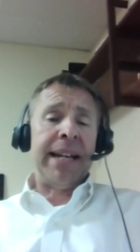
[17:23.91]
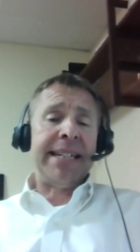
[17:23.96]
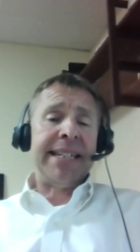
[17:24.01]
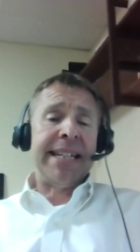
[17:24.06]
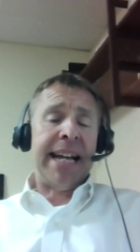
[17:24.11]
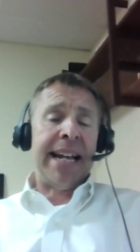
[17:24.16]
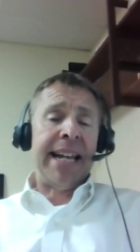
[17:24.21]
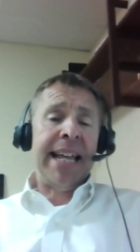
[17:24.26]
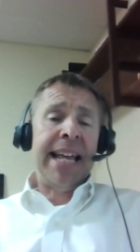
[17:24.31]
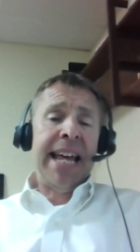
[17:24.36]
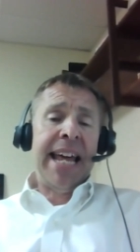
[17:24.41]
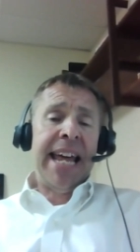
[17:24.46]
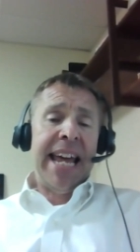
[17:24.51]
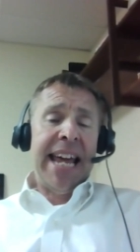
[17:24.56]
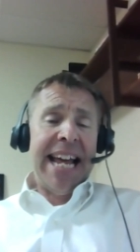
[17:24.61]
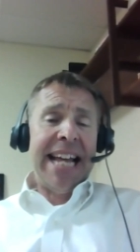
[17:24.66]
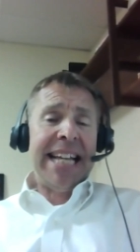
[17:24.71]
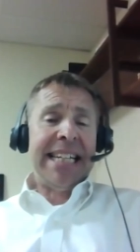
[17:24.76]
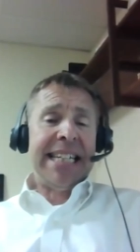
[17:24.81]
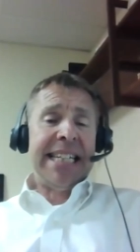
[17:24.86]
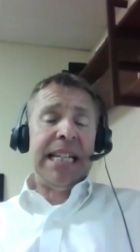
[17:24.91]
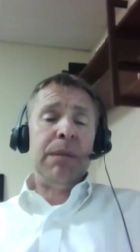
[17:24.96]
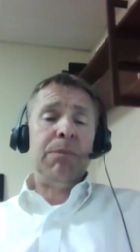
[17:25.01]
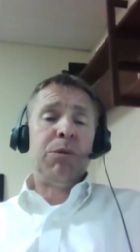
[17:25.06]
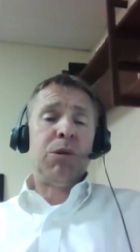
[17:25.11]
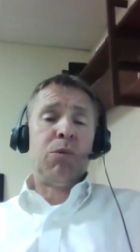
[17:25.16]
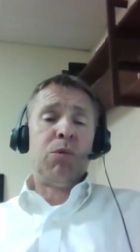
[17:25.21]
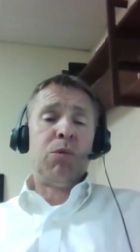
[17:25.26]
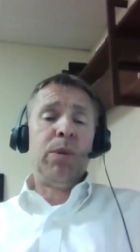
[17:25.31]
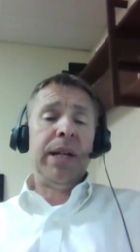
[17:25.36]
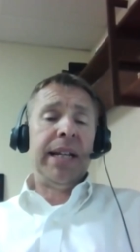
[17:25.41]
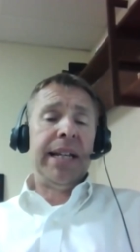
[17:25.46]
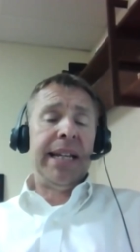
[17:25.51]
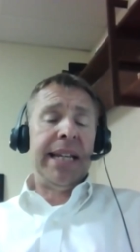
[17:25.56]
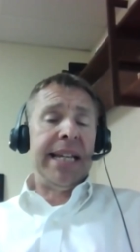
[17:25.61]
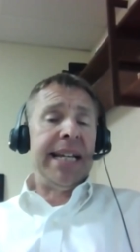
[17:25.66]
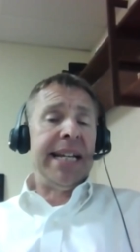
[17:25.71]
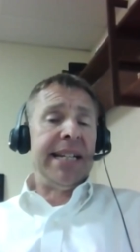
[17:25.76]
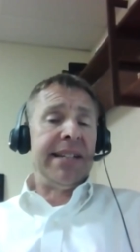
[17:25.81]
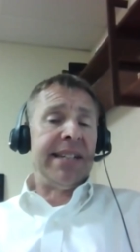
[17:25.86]
It's that it seems really
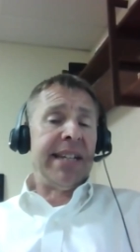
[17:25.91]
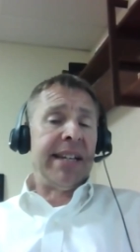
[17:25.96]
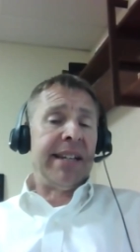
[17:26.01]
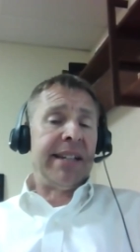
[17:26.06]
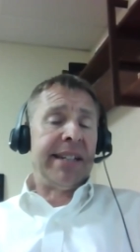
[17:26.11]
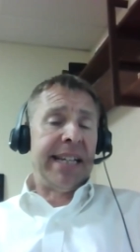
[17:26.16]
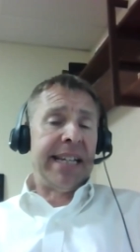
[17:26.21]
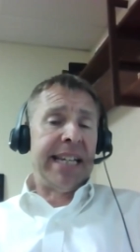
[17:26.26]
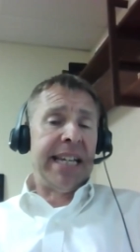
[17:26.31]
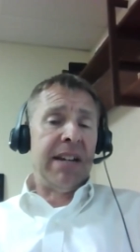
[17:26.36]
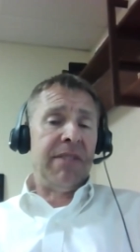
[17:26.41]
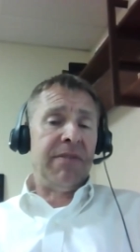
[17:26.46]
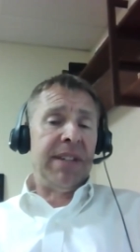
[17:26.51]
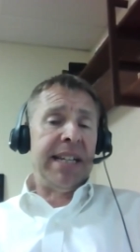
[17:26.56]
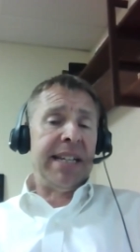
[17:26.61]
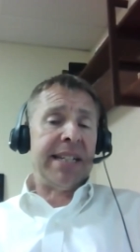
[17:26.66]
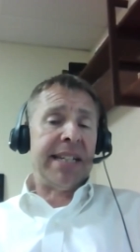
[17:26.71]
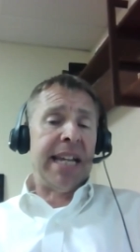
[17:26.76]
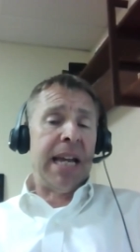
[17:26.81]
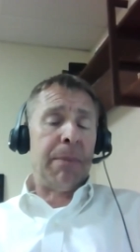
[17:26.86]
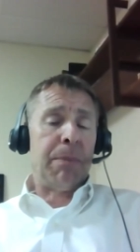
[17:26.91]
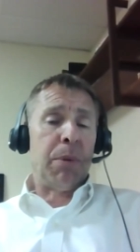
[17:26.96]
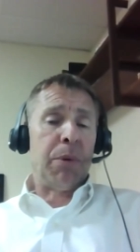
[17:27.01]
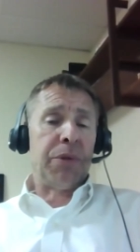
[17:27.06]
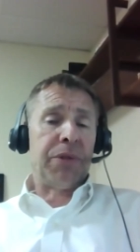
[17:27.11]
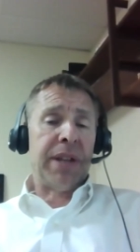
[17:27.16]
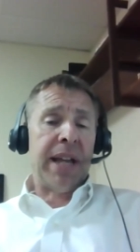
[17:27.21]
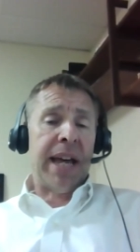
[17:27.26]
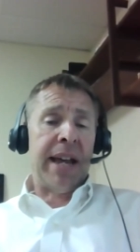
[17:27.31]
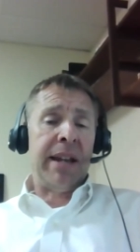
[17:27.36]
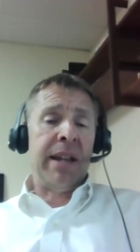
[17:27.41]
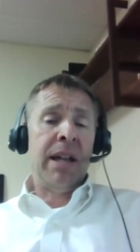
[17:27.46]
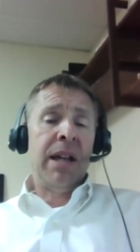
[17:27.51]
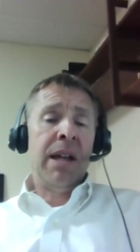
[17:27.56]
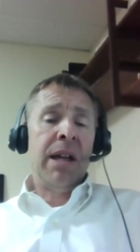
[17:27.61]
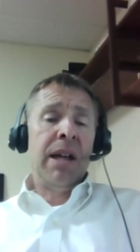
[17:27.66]
easy to give these samples then.